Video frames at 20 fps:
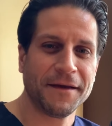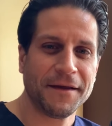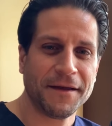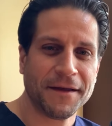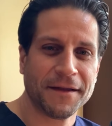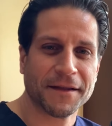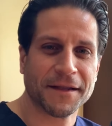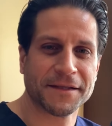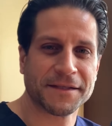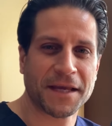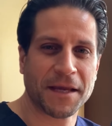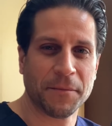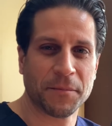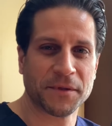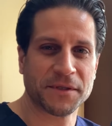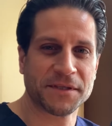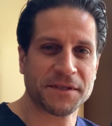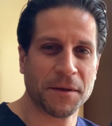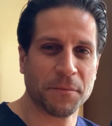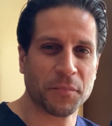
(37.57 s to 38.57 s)
Let's keep it
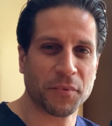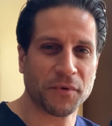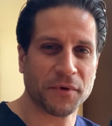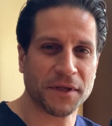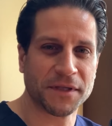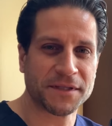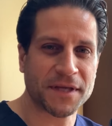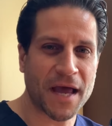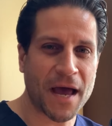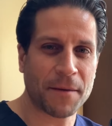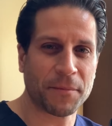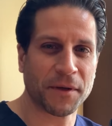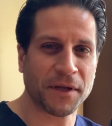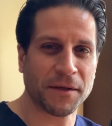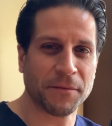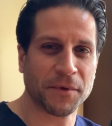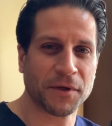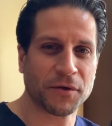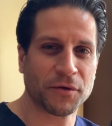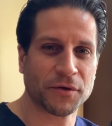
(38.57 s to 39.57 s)
simple. It's happening
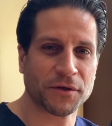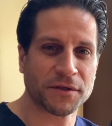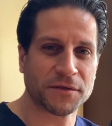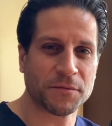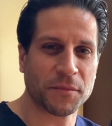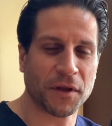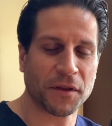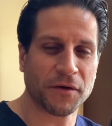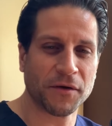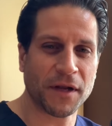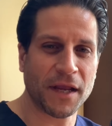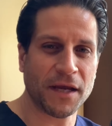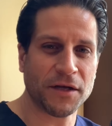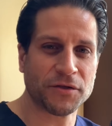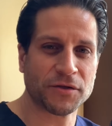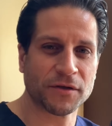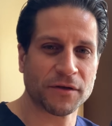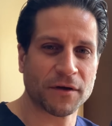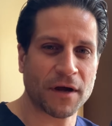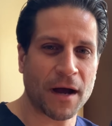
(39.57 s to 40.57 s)
because Mother
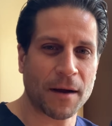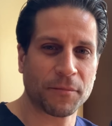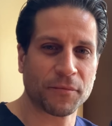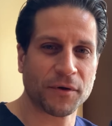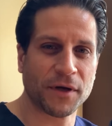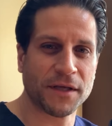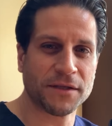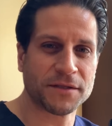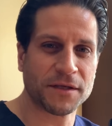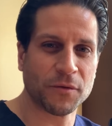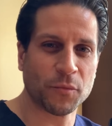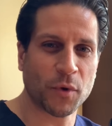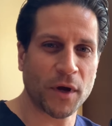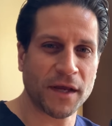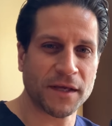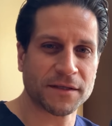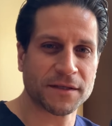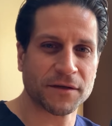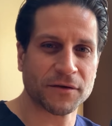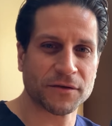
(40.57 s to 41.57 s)
Nature operates in
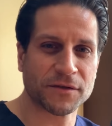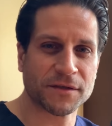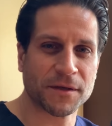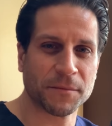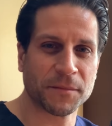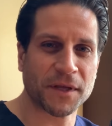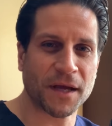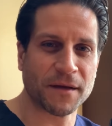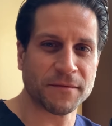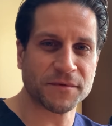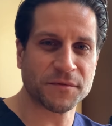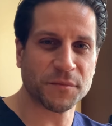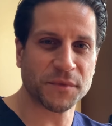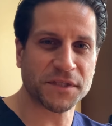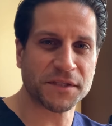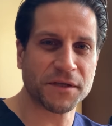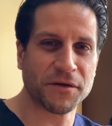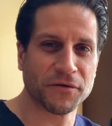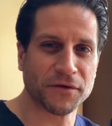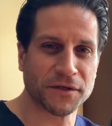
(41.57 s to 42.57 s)
ways that are sometimes
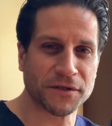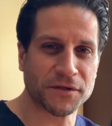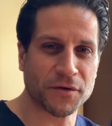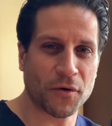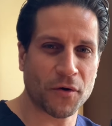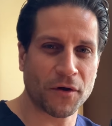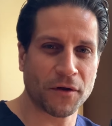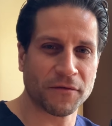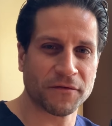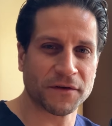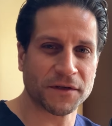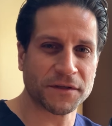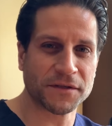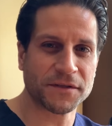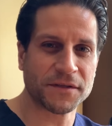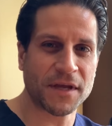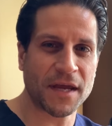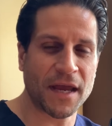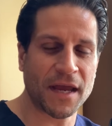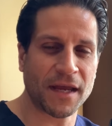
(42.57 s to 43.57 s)
mysterious to all of us,
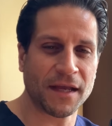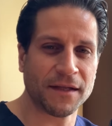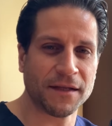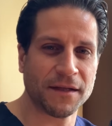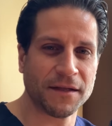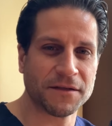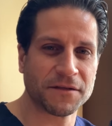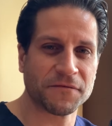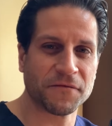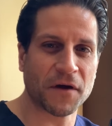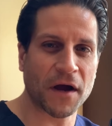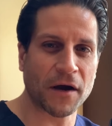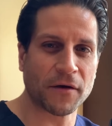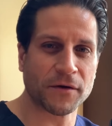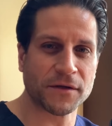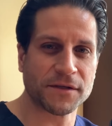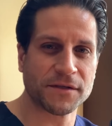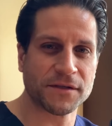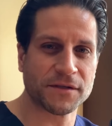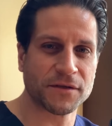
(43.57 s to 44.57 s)
and this
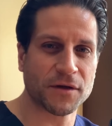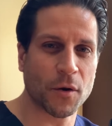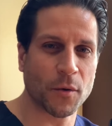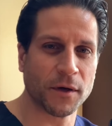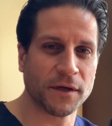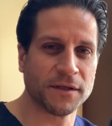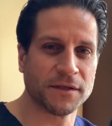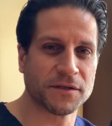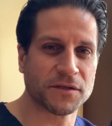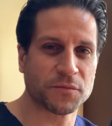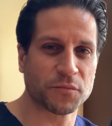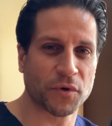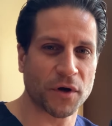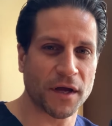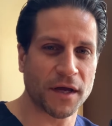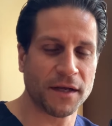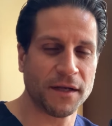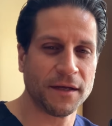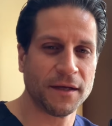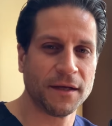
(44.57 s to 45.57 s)
virus is going to
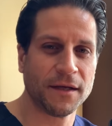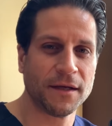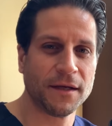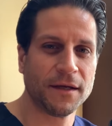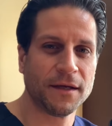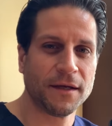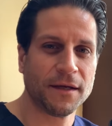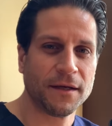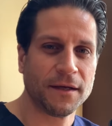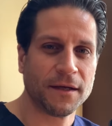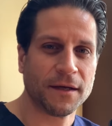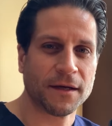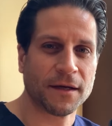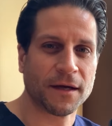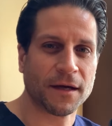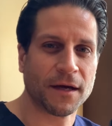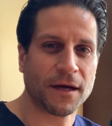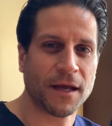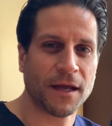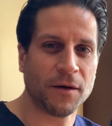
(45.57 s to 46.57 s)
spread,
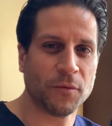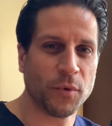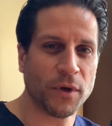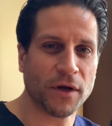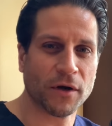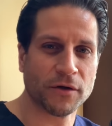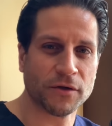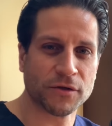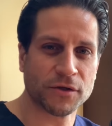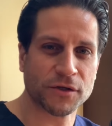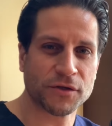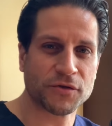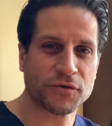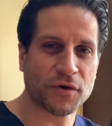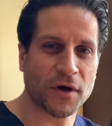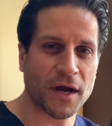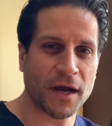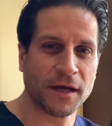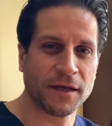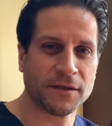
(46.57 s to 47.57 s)
uh, and we are just
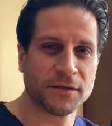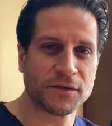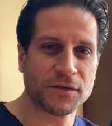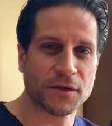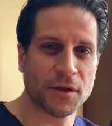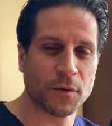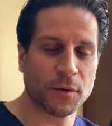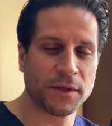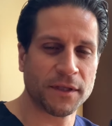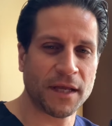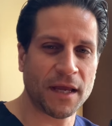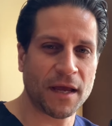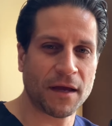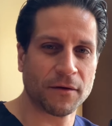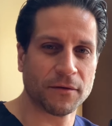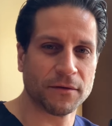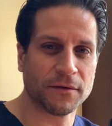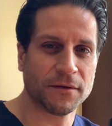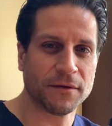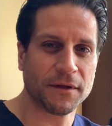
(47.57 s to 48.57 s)
trying to slow it down.